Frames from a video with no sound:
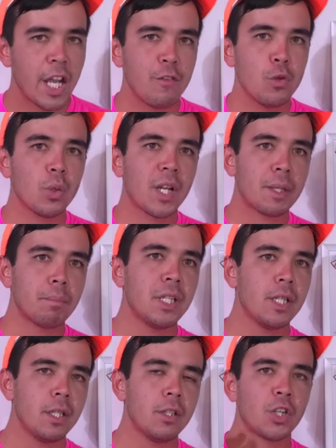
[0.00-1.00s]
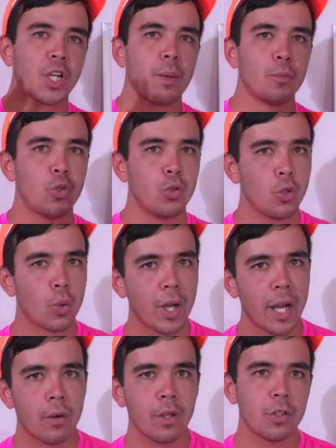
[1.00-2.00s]
If you would like me to come to your
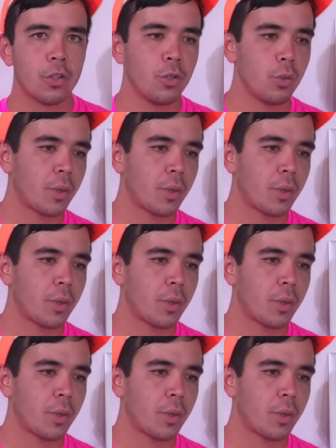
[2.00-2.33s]
area to do